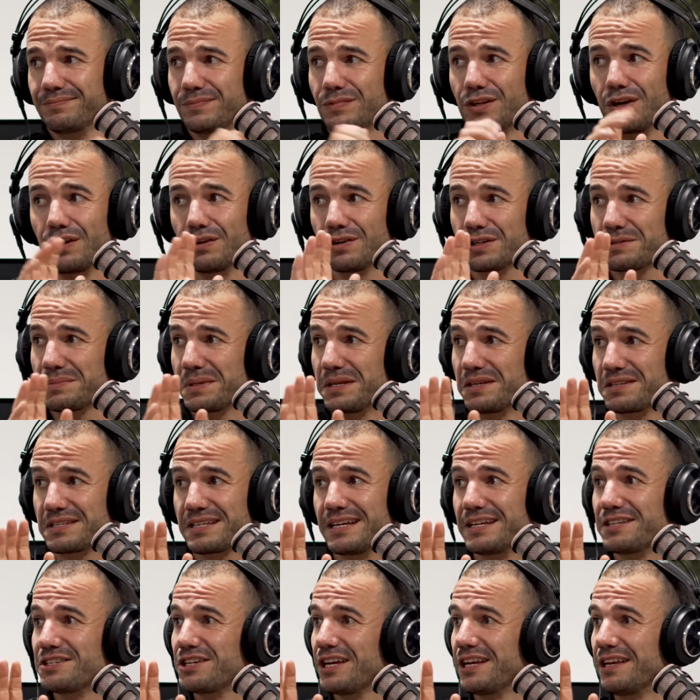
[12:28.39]
don't ask me to
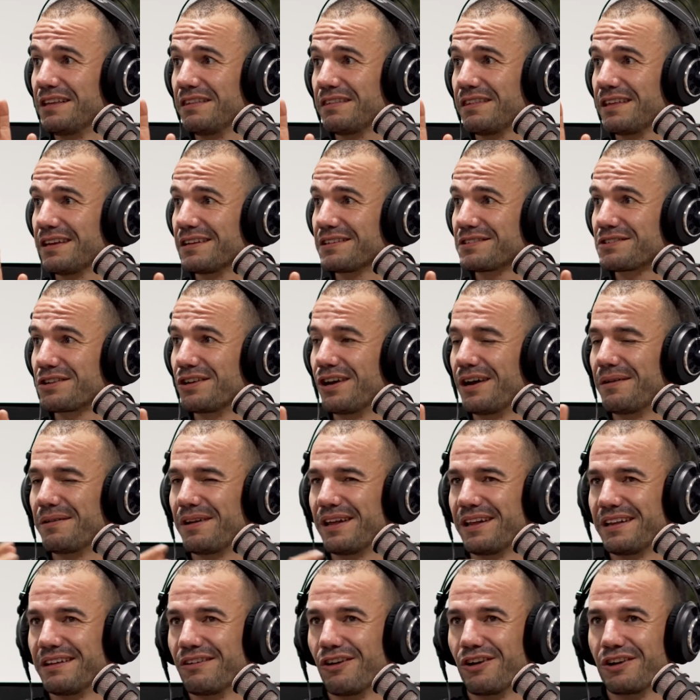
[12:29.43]
sketch anything. So yeah,
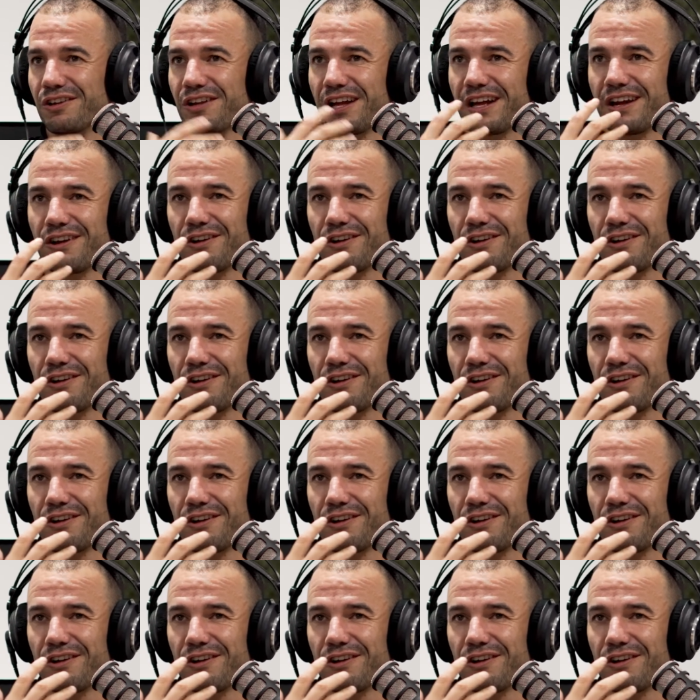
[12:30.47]
yeah.